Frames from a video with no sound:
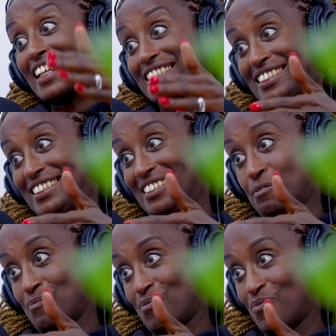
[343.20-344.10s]
Because you're
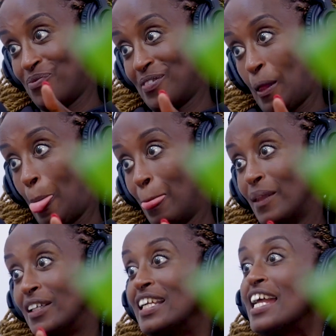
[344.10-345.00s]
not allowed to
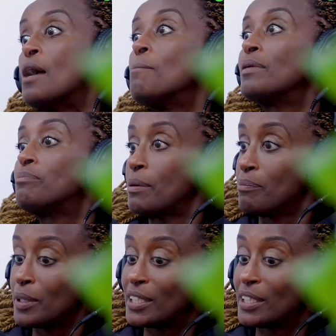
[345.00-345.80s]
fall in love with everyone.